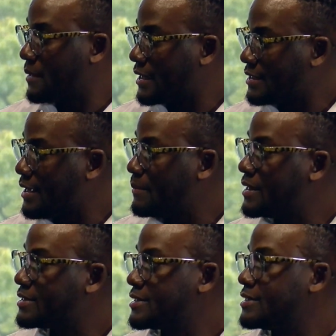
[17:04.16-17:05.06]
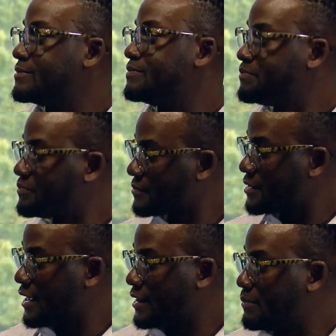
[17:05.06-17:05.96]
academics and
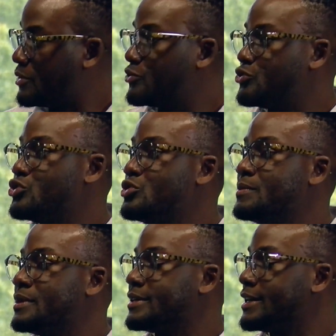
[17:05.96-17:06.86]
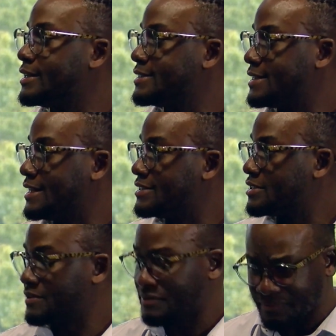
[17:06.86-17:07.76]
get them in the room and get a
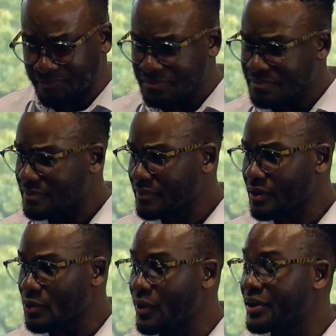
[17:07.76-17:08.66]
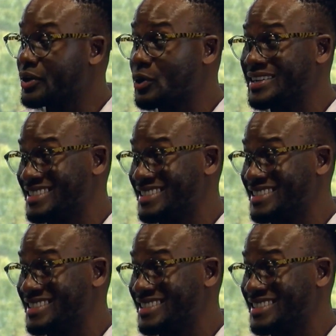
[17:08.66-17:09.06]
sense of where they're going in